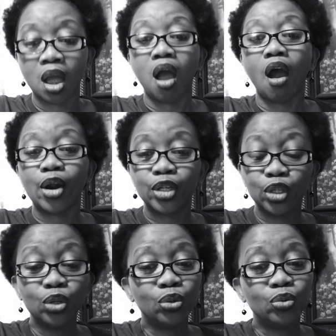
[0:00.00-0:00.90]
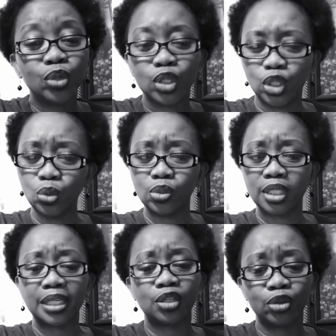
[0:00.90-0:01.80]
Are you
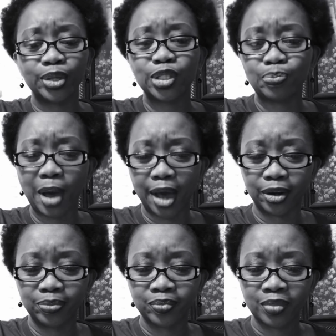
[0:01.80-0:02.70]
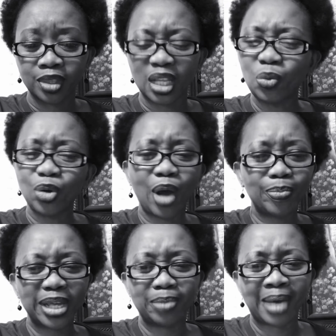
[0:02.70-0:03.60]
using your spotter? Now, what do I
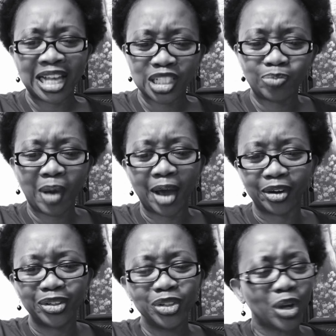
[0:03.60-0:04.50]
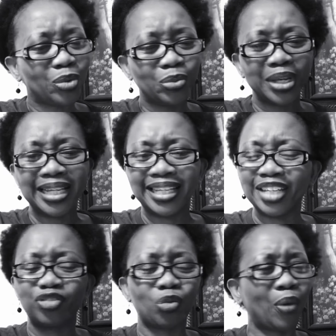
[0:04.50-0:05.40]
mean by spotter? You know when we
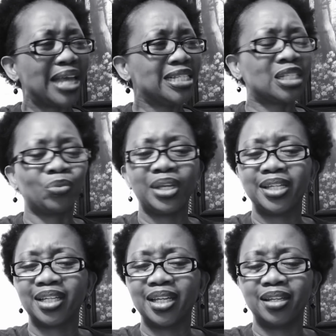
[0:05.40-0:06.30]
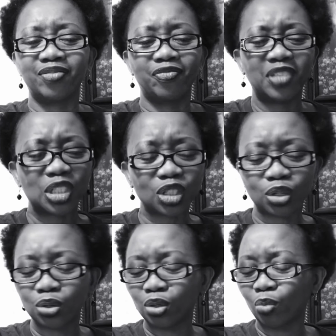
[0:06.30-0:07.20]
lift weights and we get to getting
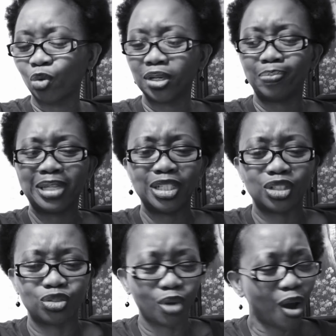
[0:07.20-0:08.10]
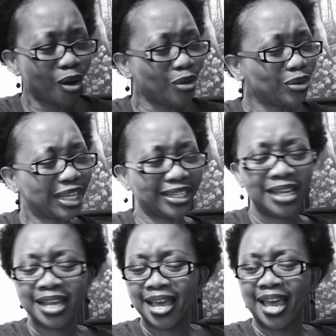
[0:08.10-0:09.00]
physical and want to be strong and
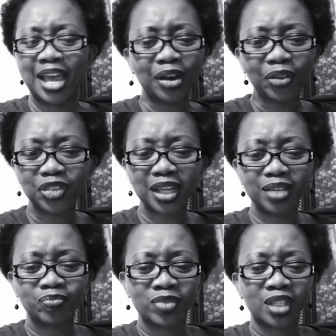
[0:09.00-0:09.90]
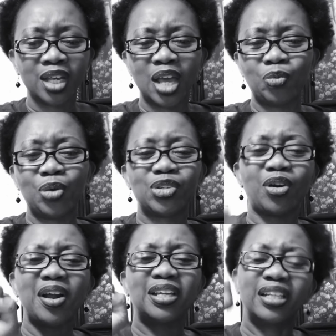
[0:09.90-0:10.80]
healthy, and we
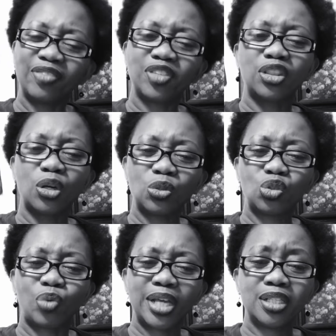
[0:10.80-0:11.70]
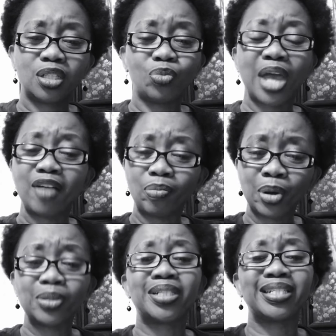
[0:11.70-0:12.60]
start lifting those weights and we have a
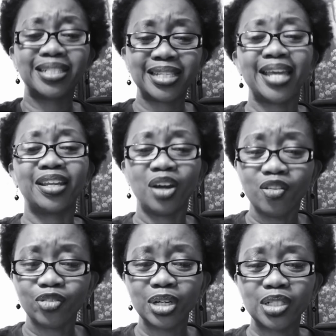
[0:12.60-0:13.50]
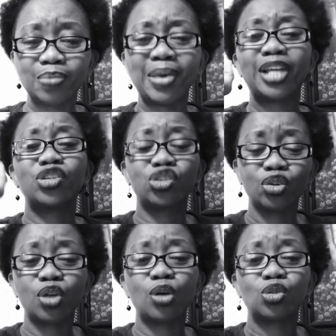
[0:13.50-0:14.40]
person standing over us making sure
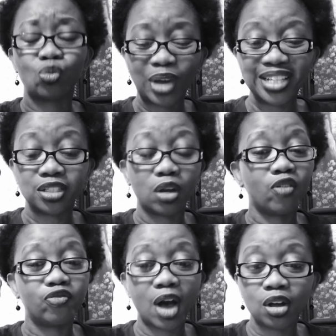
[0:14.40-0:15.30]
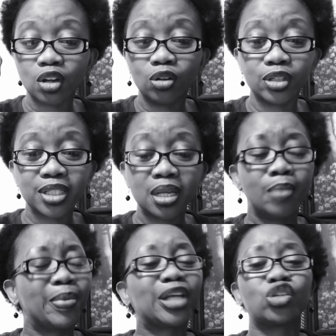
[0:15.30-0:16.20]
those weights don't fall on us,
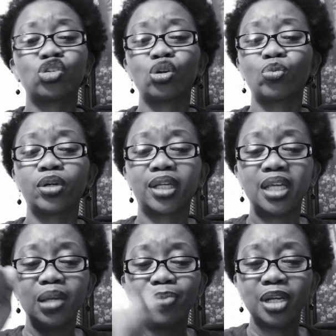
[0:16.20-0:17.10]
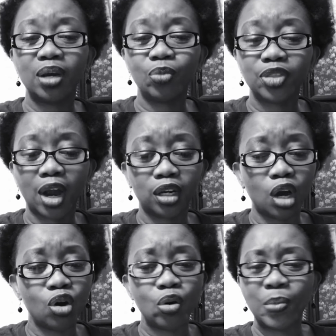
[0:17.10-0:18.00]
making sure we're keeping up with our
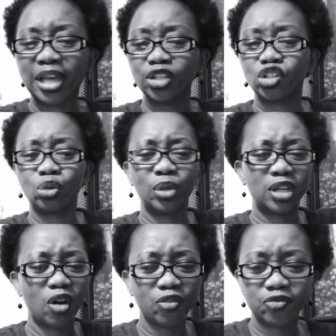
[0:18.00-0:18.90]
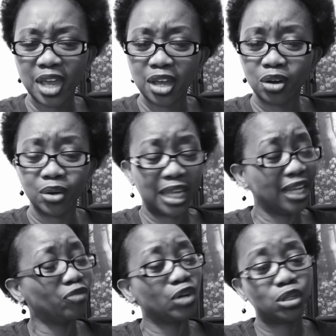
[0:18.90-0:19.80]
goal, making sure we don't fail, and
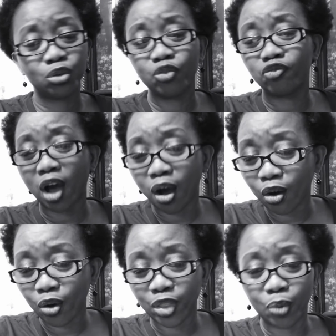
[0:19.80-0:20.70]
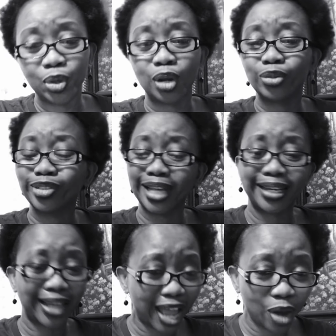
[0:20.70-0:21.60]
if we do fall, that we don't stay
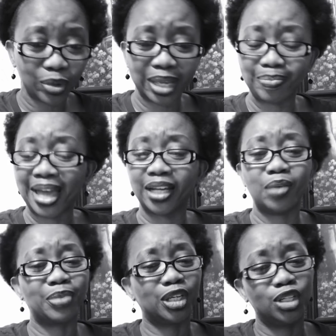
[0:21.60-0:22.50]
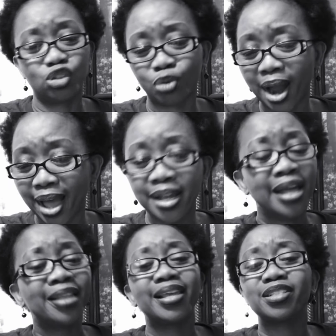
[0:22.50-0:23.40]
down, we get back up and keep trying.
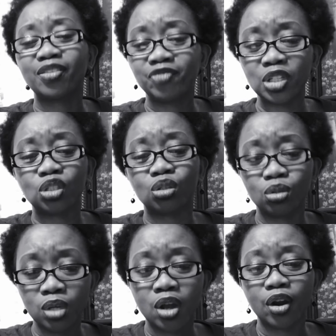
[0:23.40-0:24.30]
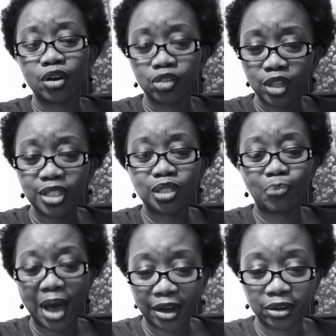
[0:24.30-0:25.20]
That's a physical, earthly
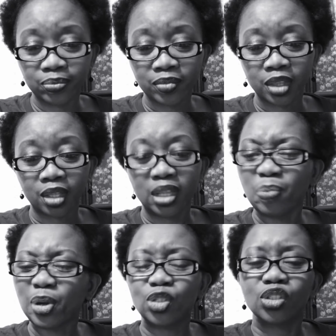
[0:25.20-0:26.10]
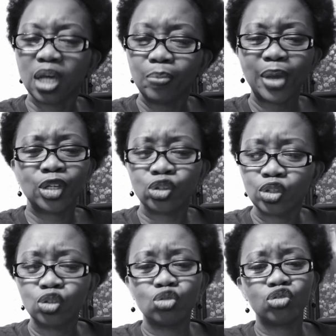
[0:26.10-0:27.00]
spotter. That person is going to make sure
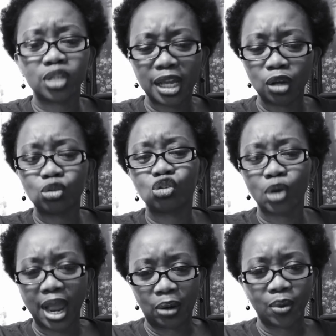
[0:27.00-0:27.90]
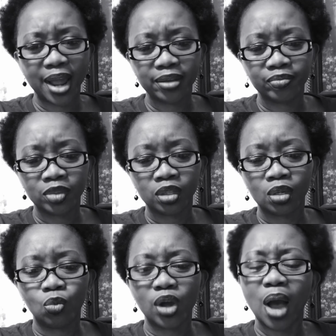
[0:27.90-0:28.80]
that you stay on track, right?
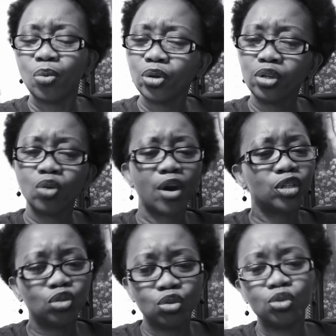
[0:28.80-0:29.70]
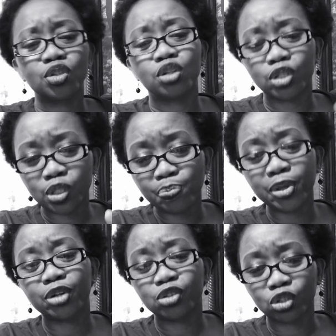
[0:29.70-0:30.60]
Well, I want to know, are you using your
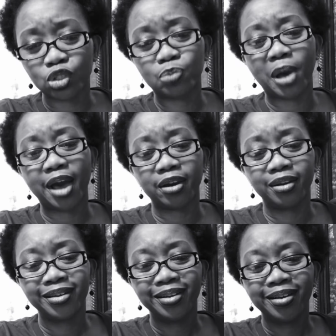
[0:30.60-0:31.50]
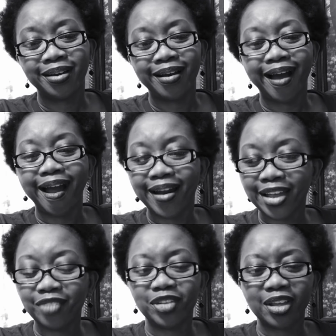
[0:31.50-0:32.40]
spiritual spotter, our
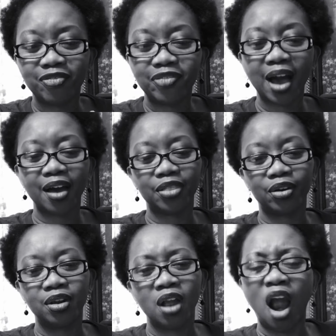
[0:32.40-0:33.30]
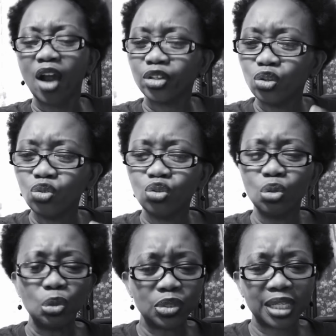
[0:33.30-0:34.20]
Heavenly Father? Are you
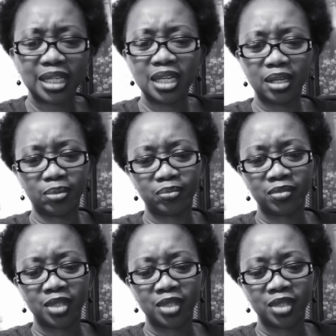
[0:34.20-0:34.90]
using Him